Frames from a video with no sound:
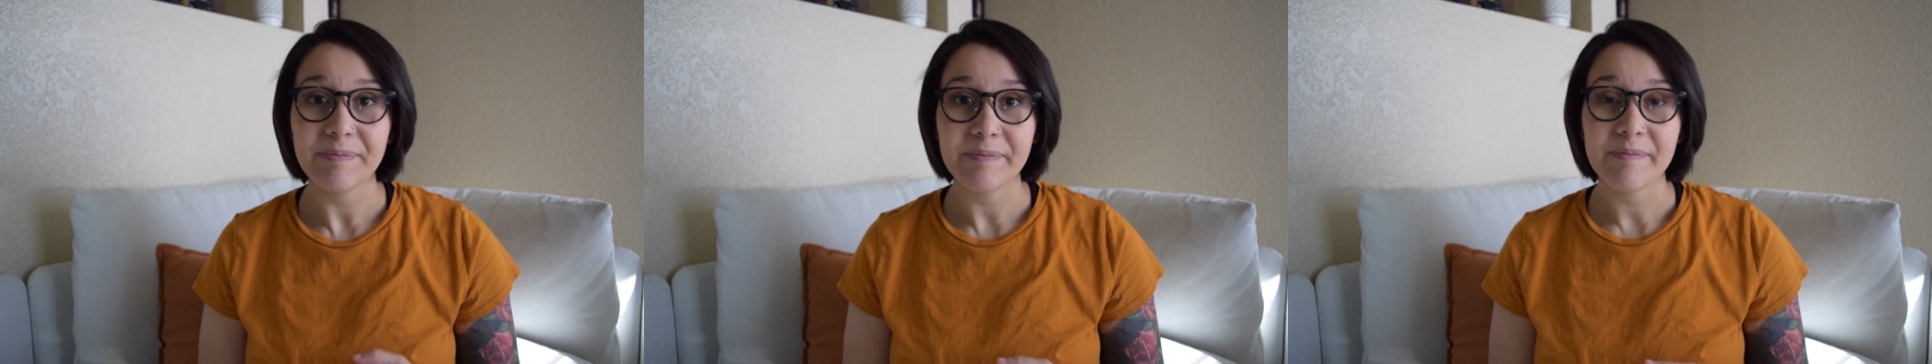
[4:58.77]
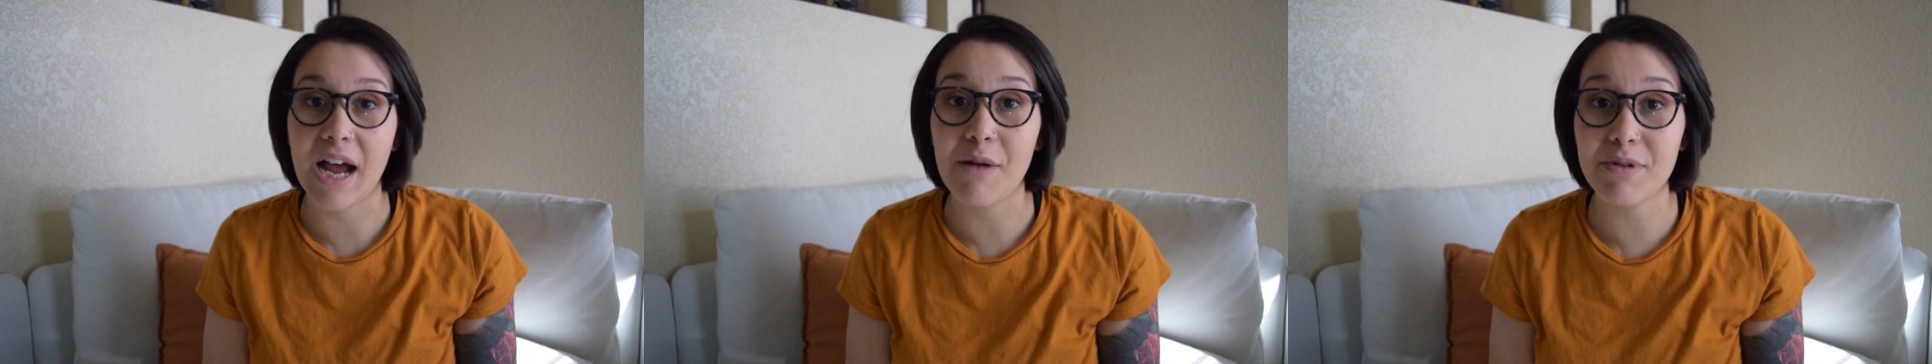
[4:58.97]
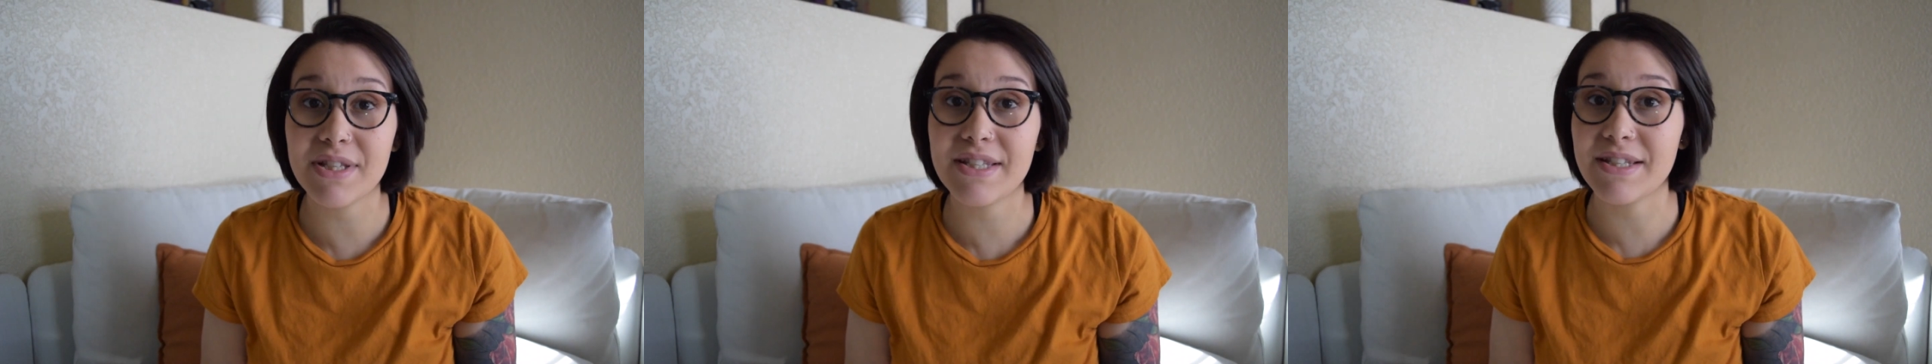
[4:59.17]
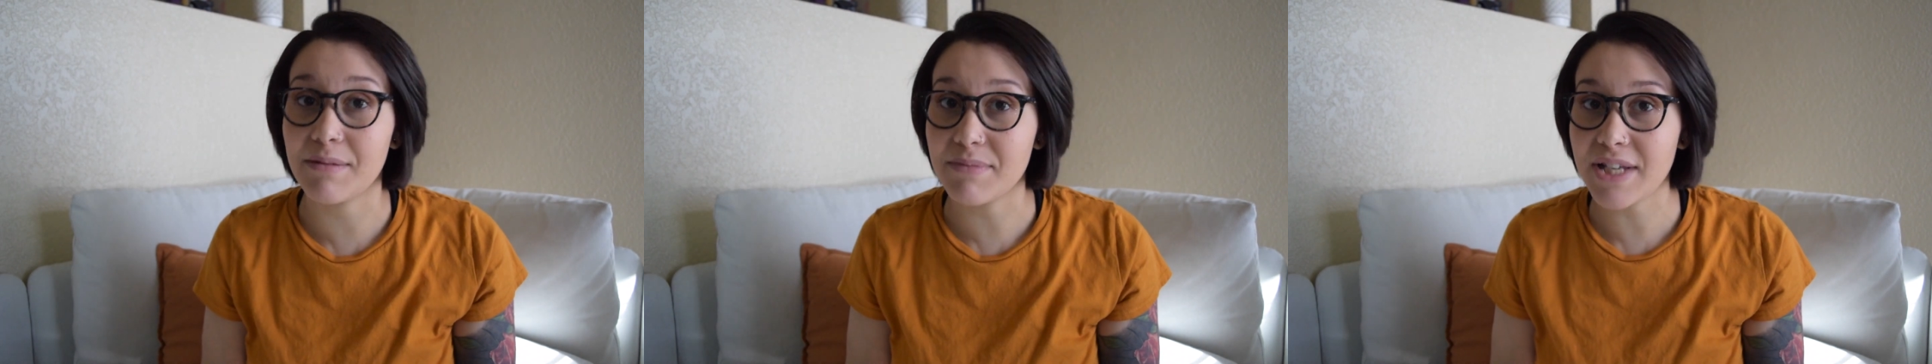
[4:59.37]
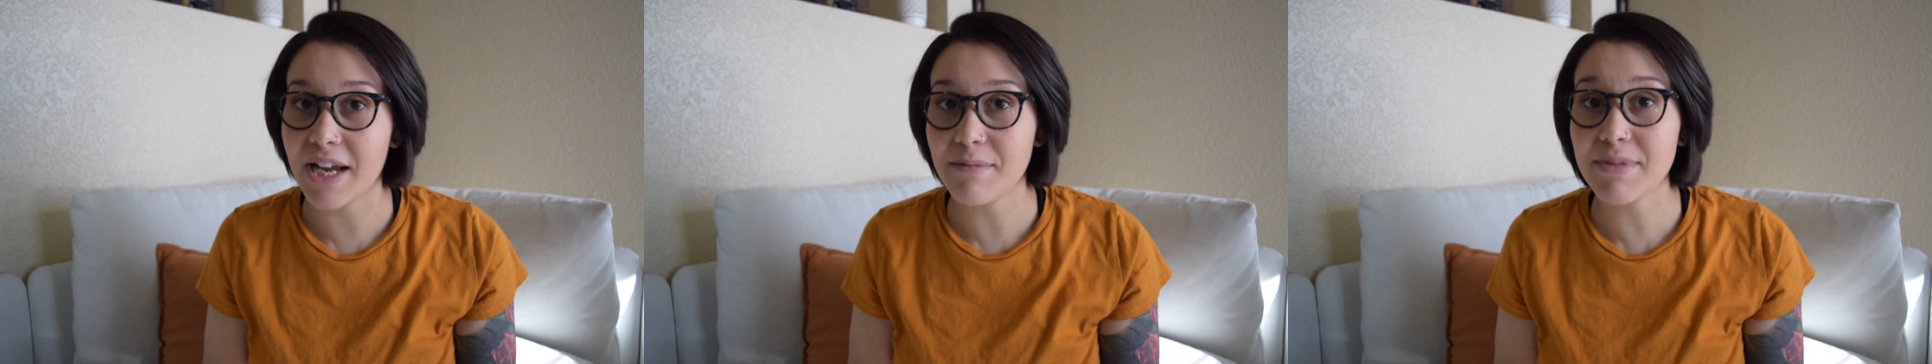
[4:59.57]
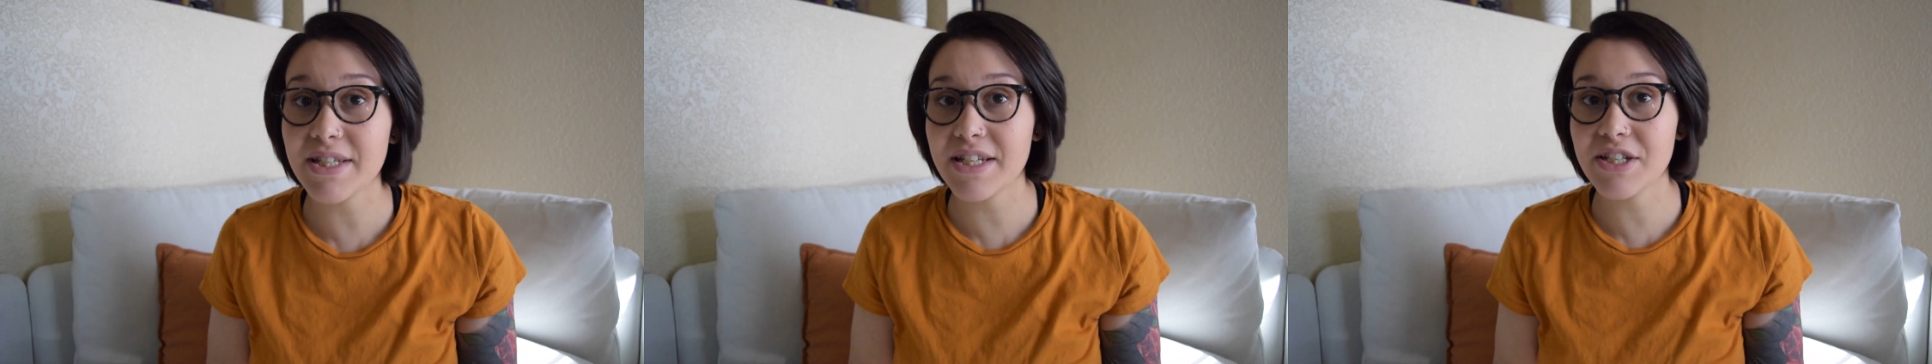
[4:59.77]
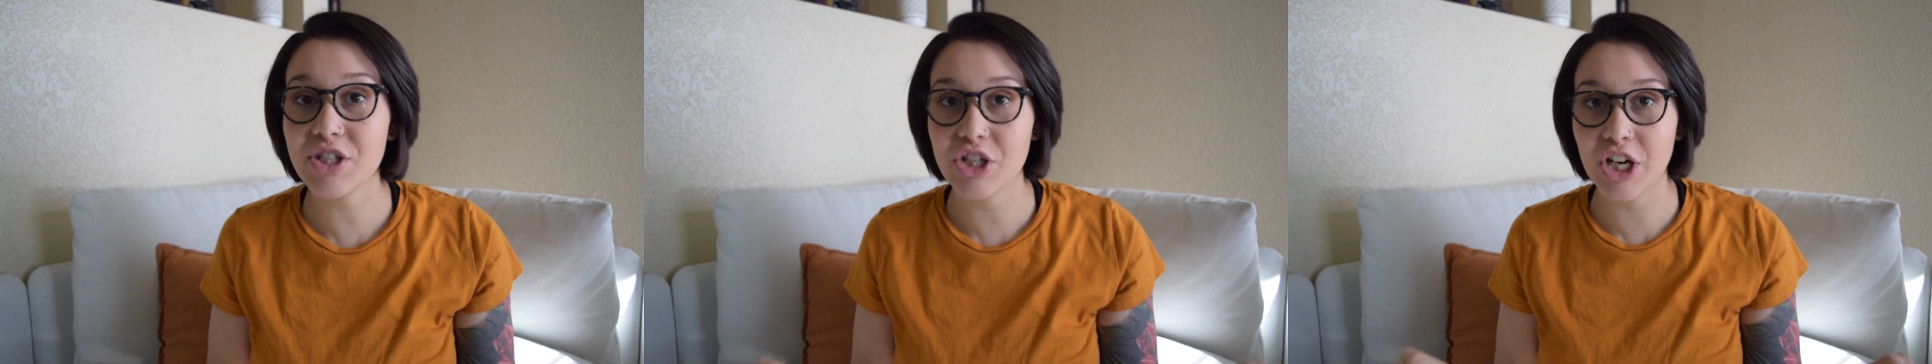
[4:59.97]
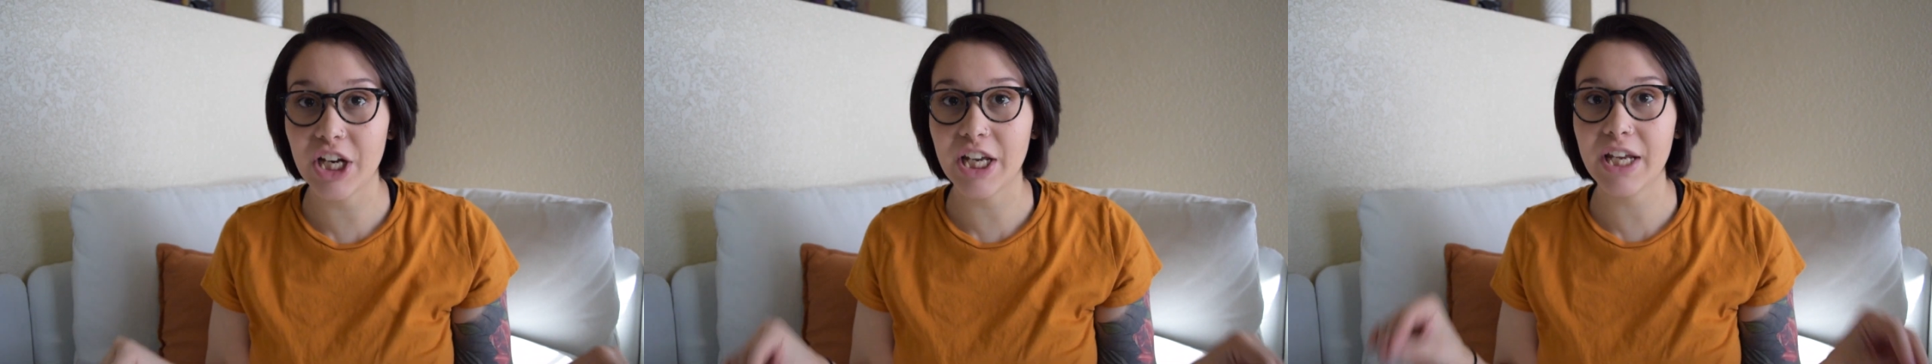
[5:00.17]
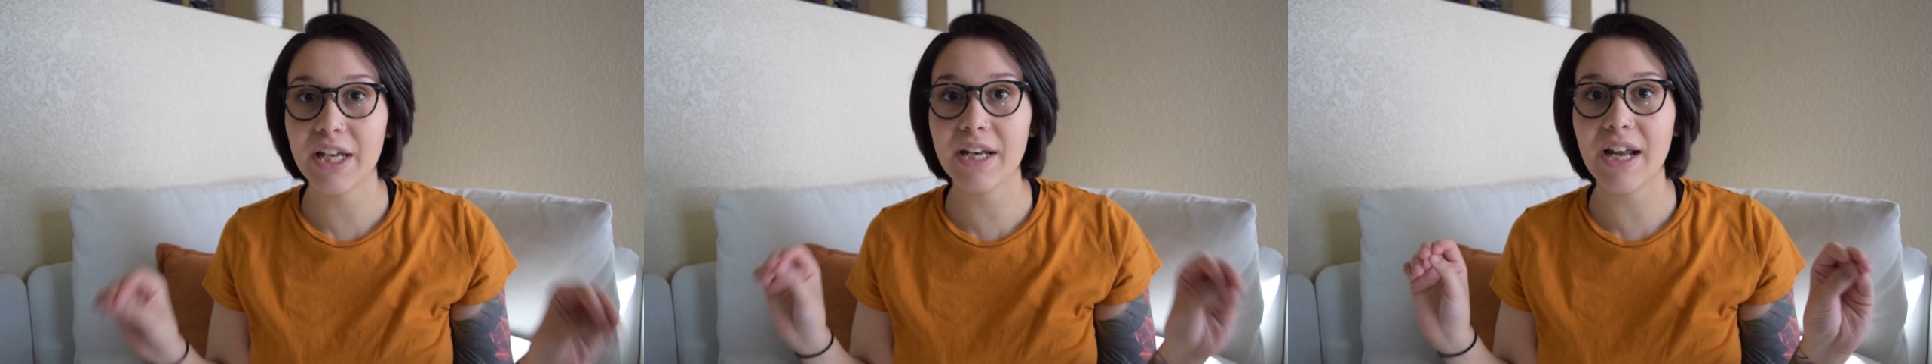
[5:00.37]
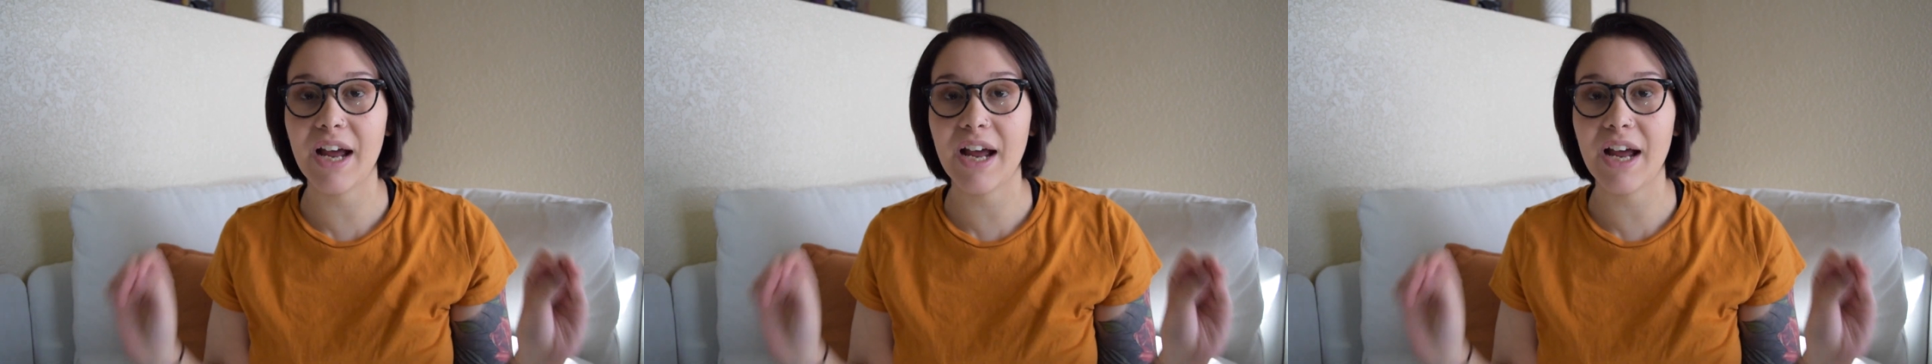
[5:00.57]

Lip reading: I would sometimes eat chicken.